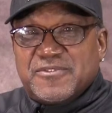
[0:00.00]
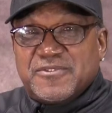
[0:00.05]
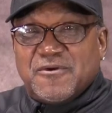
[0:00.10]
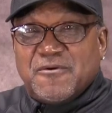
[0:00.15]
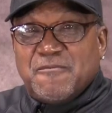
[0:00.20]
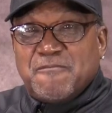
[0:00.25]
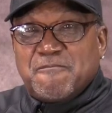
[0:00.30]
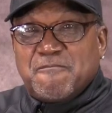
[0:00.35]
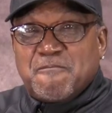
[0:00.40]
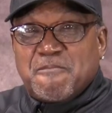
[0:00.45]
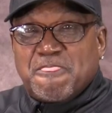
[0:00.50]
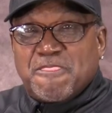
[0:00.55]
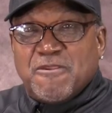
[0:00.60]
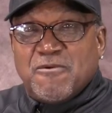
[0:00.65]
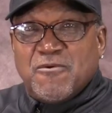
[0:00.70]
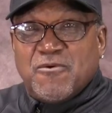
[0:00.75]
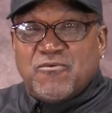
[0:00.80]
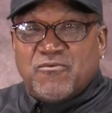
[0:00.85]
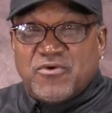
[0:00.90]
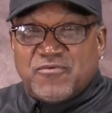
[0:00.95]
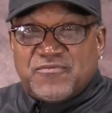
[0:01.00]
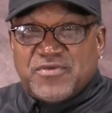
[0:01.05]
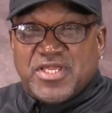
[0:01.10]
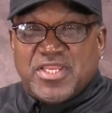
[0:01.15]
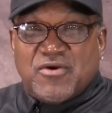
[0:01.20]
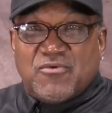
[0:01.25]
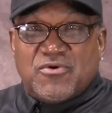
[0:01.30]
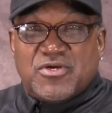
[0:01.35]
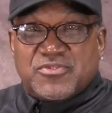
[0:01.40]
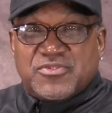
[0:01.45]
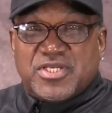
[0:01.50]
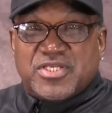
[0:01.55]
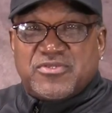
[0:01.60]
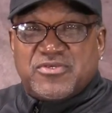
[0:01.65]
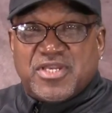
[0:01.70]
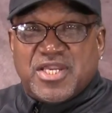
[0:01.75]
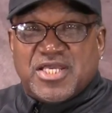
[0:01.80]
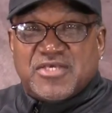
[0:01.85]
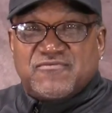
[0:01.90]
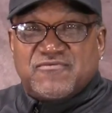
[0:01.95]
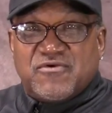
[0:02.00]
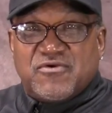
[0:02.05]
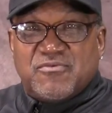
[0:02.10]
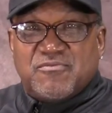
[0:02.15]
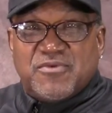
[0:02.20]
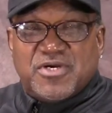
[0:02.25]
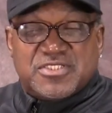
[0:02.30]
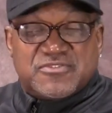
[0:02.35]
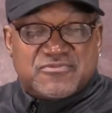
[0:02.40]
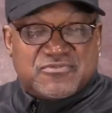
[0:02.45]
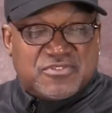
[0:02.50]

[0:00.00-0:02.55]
So with that, I want to thank you guys very much.